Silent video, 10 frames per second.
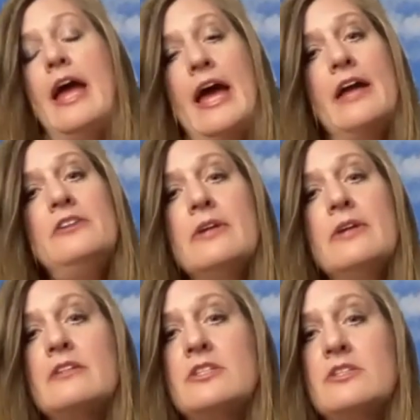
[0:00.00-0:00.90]
And you
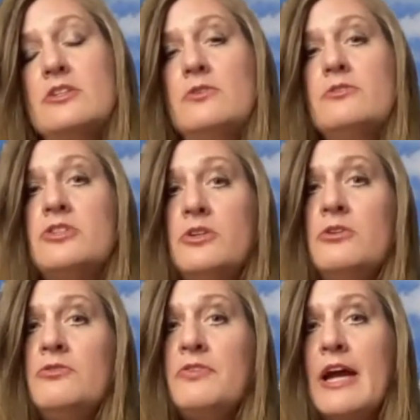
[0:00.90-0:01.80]
get to do
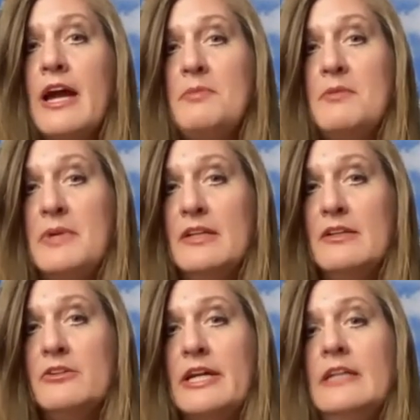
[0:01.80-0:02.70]
2 VIP meet and
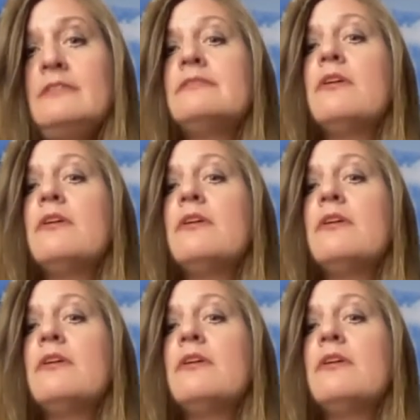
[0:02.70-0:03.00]
greets,